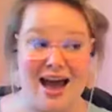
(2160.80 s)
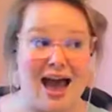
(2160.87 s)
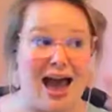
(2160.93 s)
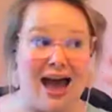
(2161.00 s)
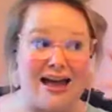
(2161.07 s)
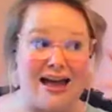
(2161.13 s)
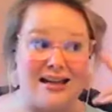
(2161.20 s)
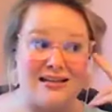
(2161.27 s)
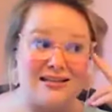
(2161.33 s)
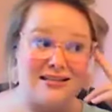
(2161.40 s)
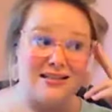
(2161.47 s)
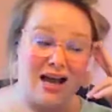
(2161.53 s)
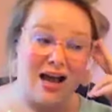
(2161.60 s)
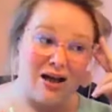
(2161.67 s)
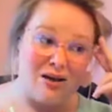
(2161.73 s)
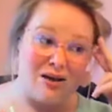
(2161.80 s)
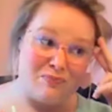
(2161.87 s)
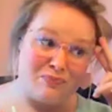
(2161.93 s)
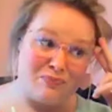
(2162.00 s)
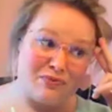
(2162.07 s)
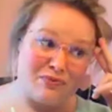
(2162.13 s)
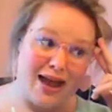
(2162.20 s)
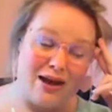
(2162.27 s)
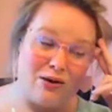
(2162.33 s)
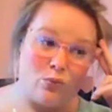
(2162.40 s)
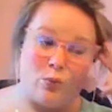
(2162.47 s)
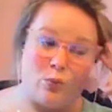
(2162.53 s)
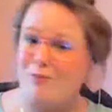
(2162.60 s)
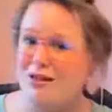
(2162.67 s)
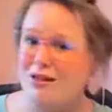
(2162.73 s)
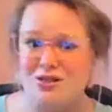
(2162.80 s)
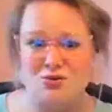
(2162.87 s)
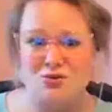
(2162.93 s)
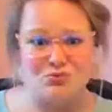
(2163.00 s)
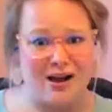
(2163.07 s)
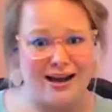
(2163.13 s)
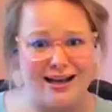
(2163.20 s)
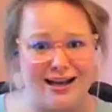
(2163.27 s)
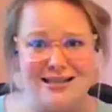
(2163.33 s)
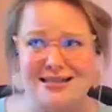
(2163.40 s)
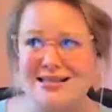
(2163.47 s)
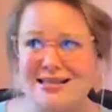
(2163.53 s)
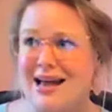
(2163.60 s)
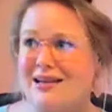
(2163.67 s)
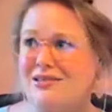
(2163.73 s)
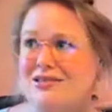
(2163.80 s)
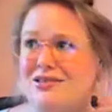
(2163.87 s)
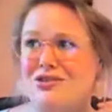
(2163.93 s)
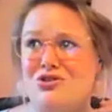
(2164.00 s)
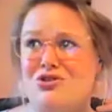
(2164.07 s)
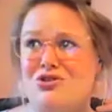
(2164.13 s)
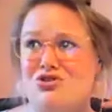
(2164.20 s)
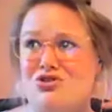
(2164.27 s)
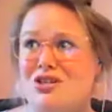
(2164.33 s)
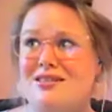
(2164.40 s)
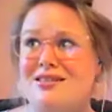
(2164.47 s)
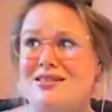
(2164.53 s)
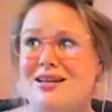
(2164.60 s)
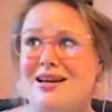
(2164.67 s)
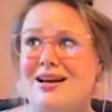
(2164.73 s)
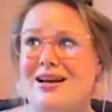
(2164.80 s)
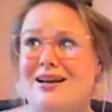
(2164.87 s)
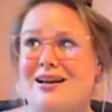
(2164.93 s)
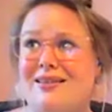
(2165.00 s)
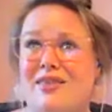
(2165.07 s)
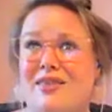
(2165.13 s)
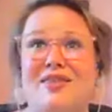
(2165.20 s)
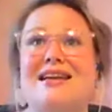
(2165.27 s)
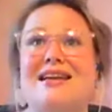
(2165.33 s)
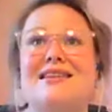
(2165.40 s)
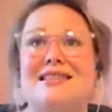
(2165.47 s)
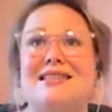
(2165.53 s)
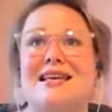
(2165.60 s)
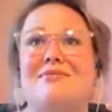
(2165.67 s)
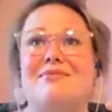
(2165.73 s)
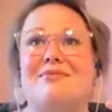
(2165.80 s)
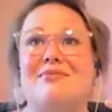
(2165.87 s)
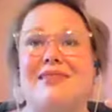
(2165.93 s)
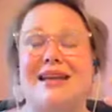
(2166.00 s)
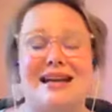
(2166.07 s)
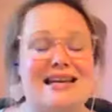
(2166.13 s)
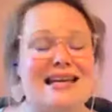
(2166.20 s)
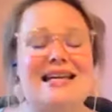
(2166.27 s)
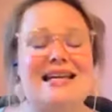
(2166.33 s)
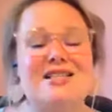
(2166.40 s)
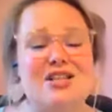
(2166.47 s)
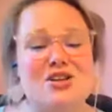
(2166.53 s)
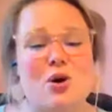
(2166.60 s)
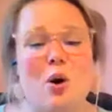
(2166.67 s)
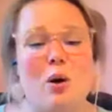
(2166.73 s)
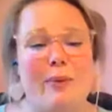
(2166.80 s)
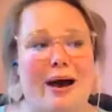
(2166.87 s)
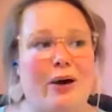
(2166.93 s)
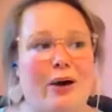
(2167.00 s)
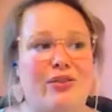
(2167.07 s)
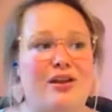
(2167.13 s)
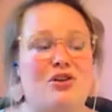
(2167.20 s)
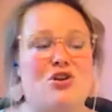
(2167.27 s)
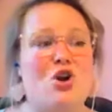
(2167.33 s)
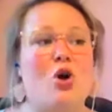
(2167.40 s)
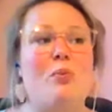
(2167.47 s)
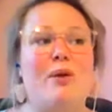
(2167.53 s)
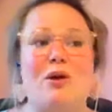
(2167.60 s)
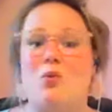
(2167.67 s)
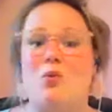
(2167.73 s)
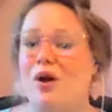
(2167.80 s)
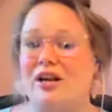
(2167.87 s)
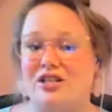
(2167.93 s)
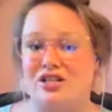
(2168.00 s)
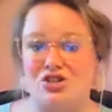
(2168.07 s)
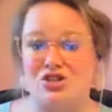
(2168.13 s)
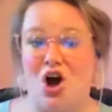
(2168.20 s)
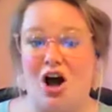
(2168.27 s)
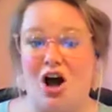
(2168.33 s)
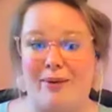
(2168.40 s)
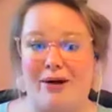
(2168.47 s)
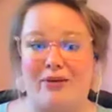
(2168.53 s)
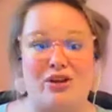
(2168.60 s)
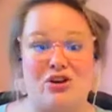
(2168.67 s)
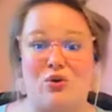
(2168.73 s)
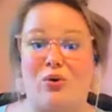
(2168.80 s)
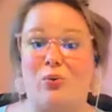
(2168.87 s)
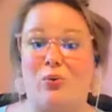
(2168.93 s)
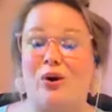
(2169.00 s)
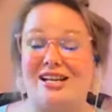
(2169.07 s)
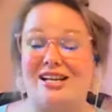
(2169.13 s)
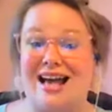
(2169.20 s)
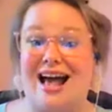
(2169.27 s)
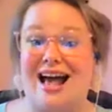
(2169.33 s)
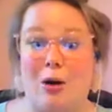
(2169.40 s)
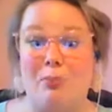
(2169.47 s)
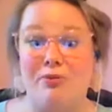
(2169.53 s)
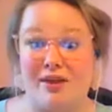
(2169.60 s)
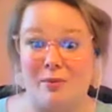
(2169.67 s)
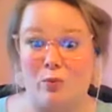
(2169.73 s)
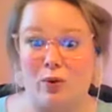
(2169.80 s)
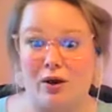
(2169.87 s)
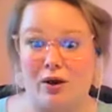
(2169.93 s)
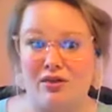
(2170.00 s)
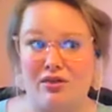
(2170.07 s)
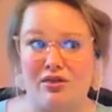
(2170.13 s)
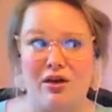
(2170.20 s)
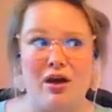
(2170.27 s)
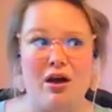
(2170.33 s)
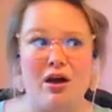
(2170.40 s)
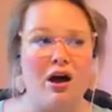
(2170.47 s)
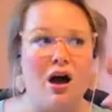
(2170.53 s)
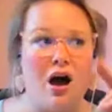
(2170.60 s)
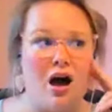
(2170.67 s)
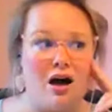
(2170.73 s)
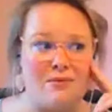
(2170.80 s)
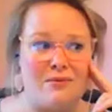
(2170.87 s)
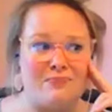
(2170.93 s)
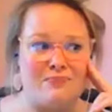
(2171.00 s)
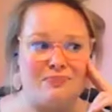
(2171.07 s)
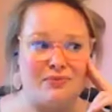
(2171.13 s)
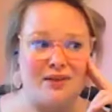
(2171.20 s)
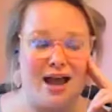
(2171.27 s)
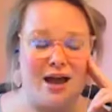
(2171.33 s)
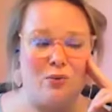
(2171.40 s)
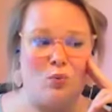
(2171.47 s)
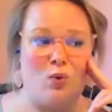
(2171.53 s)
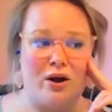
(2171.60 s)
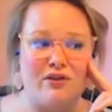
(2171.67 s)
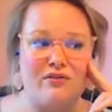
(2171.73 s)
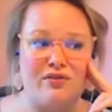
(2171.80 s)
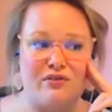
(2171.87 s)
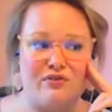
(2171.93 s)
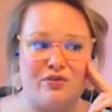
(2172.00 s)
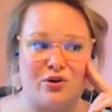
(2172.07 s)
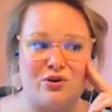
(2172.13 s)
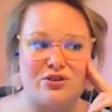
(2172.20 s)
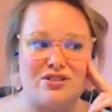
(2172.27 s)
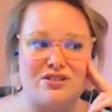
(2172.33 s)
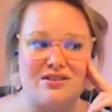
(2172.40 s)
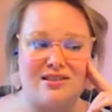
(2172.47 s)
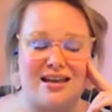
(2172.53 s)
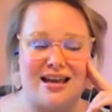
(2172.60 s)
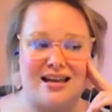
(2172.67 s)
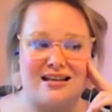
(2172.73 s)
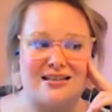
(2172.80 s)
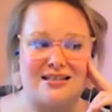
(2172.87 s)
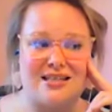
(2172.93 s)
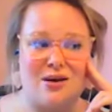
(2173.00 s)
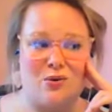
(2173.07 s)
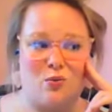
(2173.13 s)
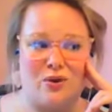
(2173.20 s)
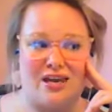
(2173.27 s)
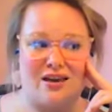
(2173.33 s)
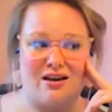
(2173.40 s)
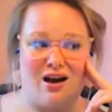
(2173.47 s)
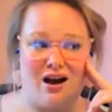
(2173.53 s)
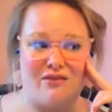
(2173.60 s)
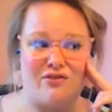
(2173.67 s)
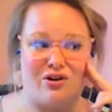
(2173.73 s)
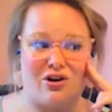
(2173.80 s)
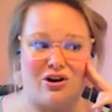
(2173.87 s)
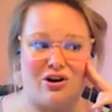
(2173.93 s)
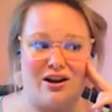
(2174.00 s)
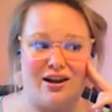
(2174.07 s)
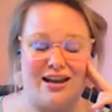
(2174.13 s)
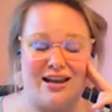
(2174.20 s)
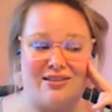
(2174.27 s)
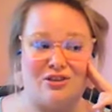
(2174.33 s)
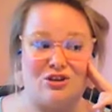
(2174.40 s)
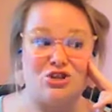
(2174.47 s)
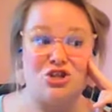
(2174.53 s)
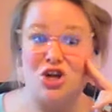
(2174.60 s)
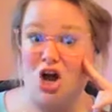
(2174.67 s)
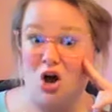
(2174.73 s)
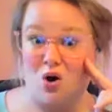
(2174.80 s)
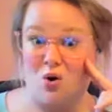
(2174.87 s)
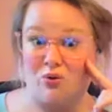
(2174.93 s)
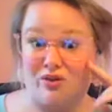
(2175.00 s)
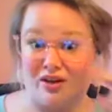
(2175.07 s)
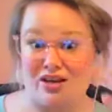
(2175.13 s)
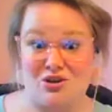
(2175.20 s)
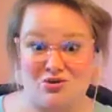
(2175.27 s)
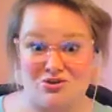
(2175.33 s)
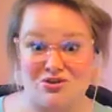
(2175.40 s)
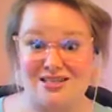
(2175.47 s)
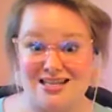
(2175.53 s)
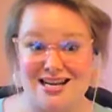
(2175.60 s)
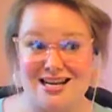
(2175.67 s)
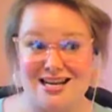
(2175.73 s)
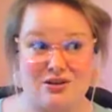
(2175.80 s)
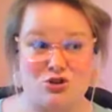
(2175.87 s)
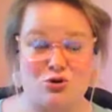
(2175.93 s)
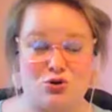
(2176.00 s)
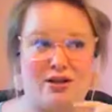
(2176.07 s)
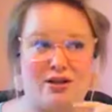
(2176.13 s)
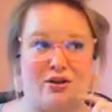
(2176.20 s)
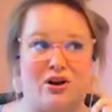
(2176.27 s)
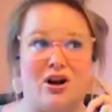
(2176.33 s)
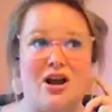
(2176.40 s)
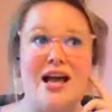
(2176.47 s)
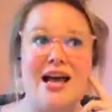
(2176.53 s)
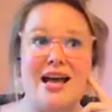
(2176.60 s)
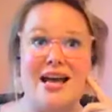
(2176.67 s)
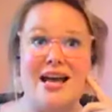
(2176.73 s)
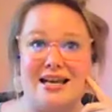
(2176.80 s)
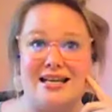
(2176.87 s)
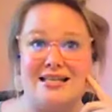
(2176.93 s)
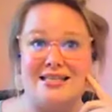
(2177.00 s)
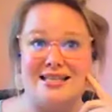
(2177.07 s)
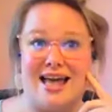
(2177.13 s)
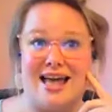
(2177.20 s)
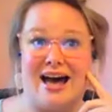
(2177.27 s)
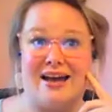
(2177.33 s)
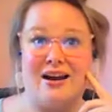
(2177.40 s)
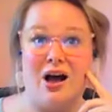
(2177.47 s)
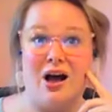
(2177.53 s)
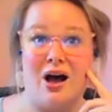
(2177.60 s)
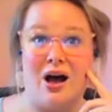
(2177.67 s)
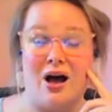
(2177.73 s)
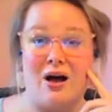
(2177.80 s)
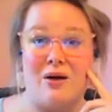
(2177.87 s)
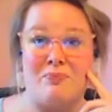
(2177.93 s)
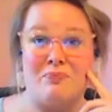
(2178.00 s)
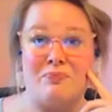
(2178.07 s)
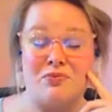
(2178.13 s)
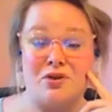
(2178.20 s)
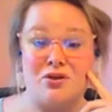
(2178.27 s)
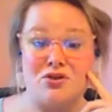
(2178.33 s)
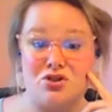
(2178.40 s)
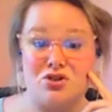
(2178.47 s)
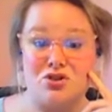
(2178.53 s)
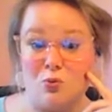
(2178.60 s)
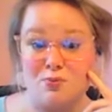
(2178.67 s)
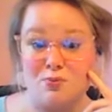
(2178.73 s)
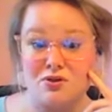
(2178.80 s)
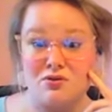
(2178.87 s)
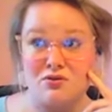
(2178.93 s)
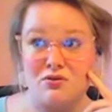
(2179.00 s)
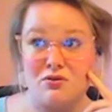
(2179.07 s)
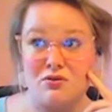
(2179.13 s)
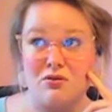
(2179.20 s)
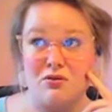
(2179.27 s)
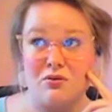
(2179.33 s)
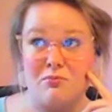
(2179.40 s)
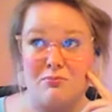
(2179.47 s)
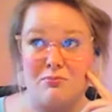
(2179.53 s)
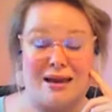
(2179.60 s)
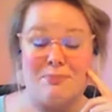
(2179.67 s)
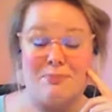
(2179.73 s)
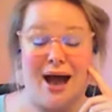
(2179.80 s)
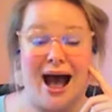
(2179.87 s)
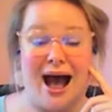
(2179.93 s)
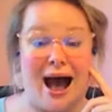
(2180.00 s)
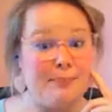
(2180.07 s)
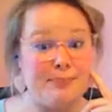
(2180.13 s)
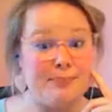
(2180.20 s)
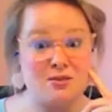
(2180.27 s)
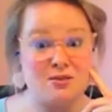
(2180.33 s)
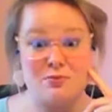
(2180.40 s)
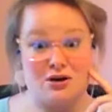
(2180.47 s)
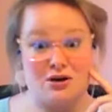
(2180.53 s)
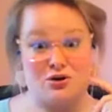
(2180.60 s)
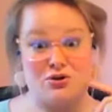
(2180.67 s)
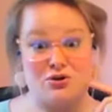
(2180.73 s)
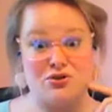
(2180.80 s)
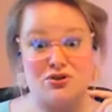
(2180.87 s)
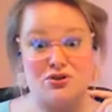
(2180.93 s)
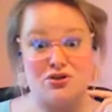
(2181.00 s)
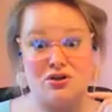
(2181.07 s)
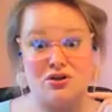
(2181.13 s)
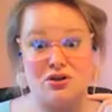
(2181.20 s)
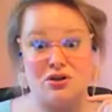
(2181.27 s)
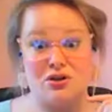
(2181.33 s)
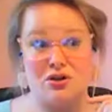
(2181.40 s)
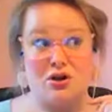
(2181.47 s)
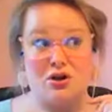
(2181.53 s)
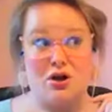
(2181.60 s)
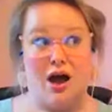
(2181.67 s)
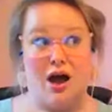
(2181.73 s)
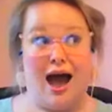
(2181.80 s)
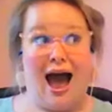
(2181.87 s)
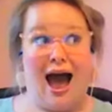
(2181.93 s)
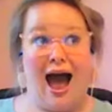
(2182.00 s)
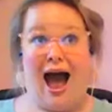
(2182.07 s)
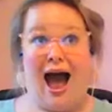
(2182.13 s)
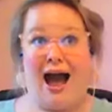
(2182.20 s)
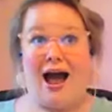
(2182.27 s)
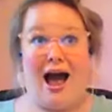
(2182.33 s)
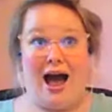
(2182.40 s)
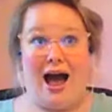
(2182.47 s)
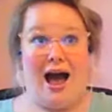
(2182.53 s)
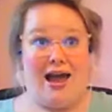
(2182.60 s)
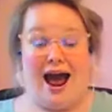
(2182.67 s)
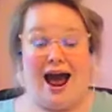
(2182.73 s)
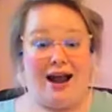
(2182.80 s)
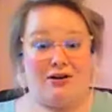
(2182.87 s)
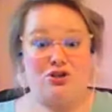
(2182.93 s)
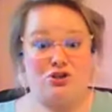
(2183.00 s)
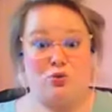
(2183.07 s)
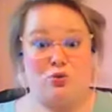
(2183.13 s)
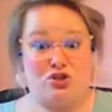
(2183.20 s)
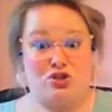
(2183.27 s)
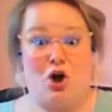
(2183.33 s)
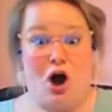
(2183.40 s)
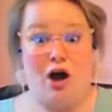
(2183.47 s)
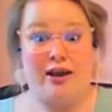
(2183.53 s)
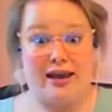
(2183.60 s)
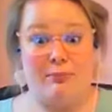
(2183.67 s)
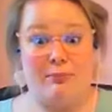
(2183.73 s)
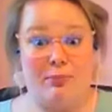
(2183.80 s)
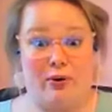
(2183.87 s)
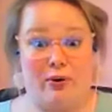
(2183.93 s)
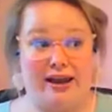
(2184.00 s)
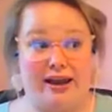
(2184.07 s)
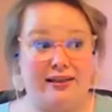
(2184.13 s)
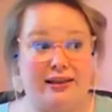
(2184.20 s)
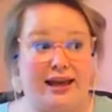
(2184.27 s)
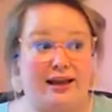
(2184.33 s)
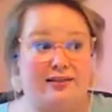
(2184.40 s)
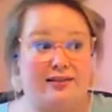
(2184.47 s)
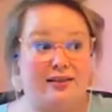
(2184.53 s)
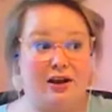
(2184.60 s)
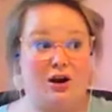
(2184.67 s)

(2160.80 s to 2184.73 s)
and women's rights and just the things that they needed to know about that nobody wanted to talk about, that no one wanted to help them with. And one of the first things that we cover in the show that you see in the trailer is that soaps made pap smears an actual talking point. Like